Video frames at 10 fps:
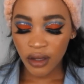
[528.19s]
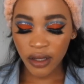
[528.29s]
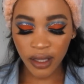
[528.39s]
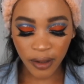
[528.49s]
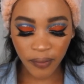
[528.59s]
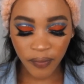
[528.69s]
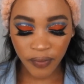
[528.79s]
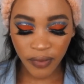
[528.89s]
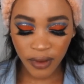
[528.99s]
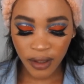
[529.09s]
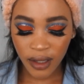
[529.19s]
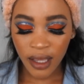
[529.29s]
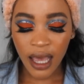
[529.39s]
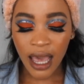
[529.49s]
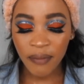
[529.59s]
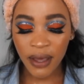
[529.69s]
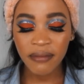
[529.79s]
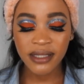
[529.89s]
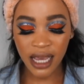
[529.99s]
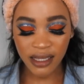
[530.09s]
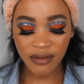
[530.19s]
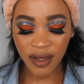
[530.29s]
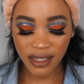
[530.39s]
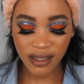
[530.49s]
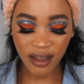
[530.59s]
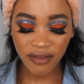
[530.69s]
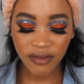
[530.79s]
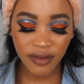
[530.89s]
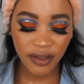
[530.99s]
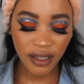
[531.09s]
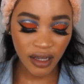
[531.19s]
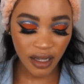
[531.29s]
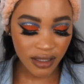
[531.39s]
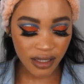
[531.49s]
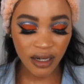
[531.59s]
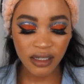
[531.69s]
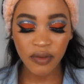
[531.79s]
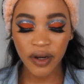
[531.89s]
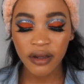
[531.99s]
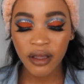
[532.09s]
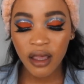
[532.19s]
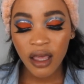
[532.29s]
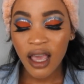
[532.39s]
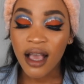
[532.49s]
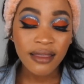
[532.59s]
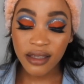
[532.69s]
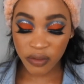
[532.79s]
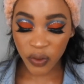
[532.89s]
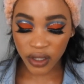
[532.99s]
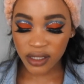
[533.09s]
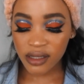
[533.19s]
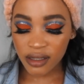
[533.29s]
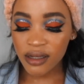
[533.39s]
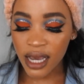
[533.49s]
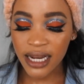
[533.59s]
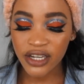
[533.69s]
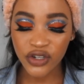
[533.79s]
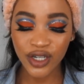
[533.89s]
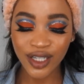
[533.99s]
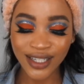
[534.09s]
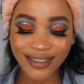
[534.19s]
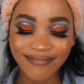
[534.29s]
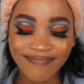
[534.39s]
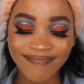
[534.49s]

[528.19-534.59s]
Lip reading: Okay, I baptized myself in setting spray. At this point, I literally did.